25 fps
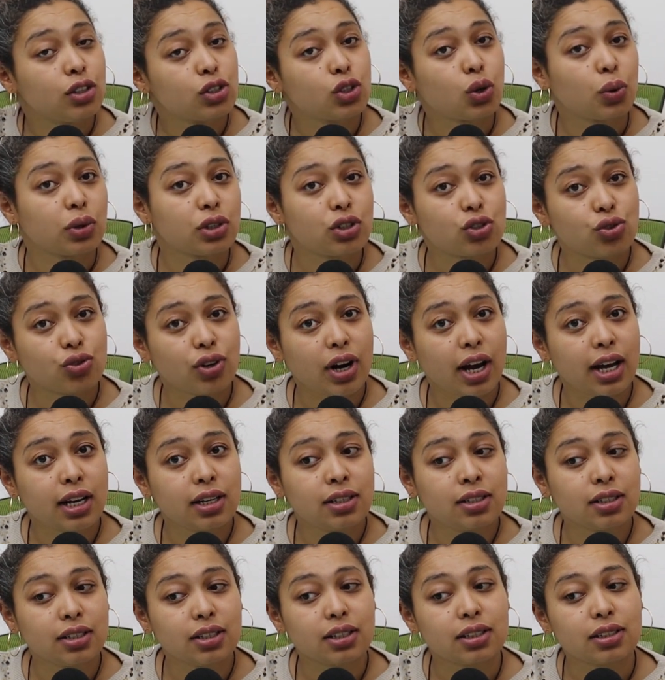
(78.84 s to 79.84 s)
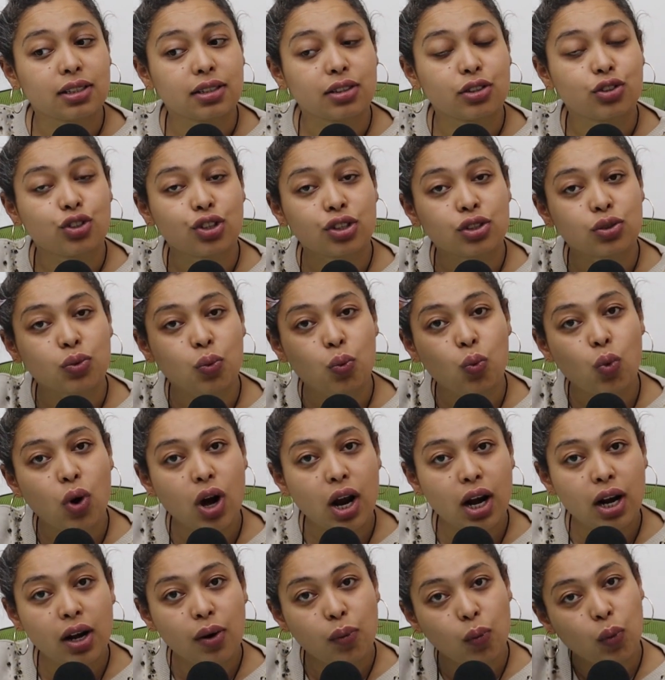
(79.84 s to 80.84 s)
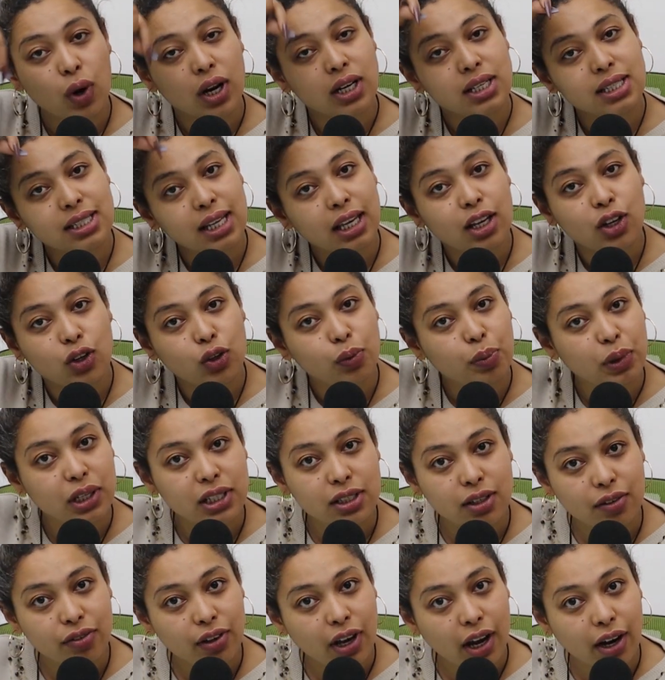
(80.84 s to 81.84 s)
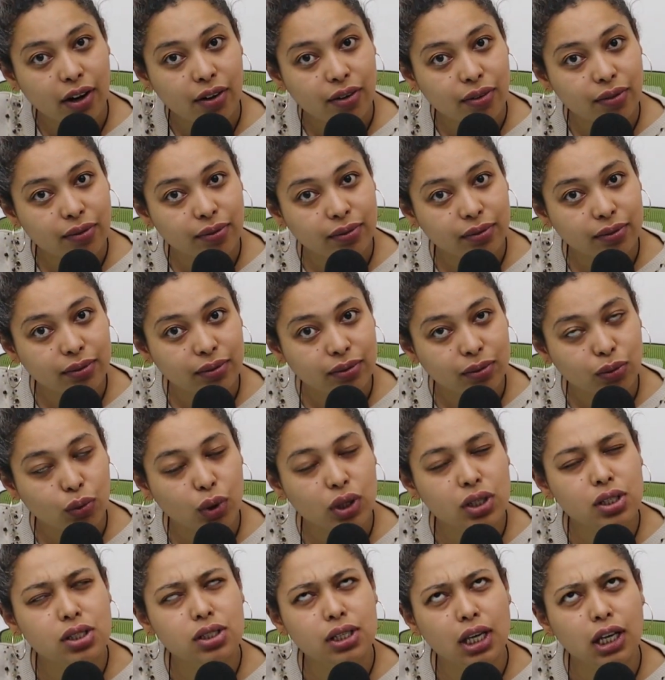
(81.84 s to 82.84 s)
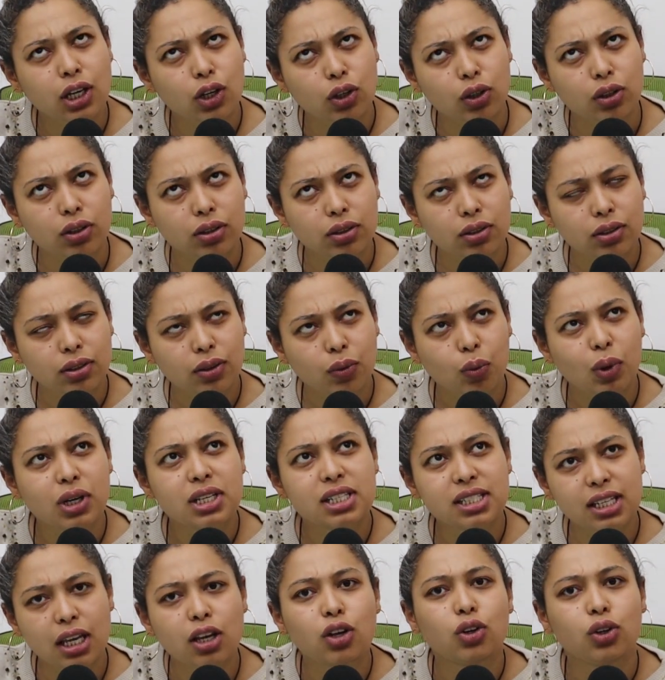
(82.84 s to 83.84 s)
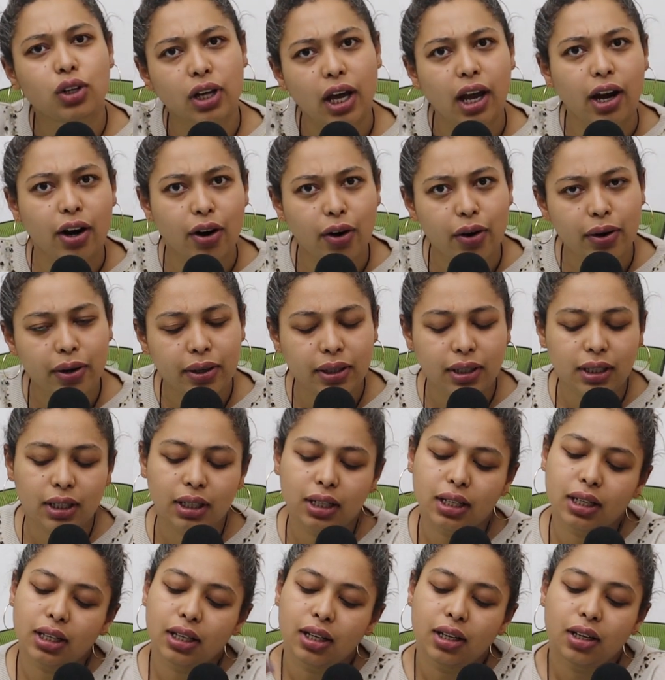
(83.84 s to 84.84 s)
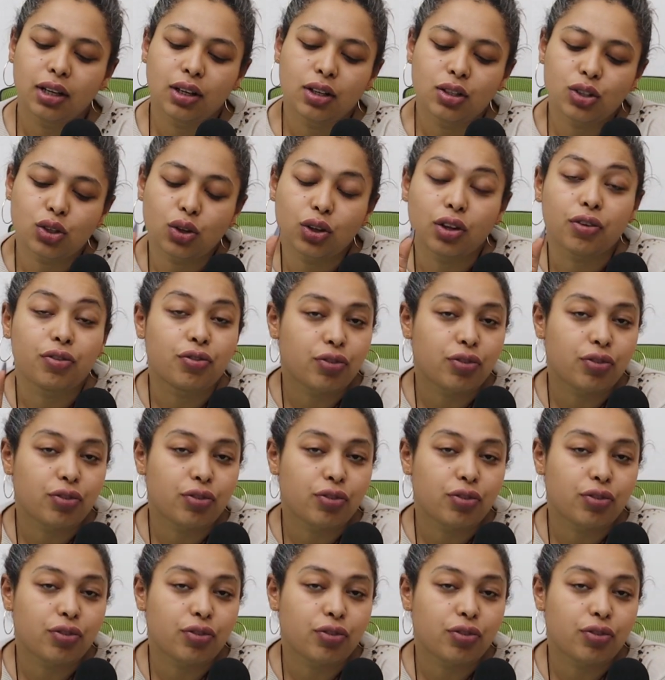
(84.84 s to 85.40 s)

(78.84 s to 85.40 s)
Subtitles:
So a strand is just one single piece of hair, one single hair. So the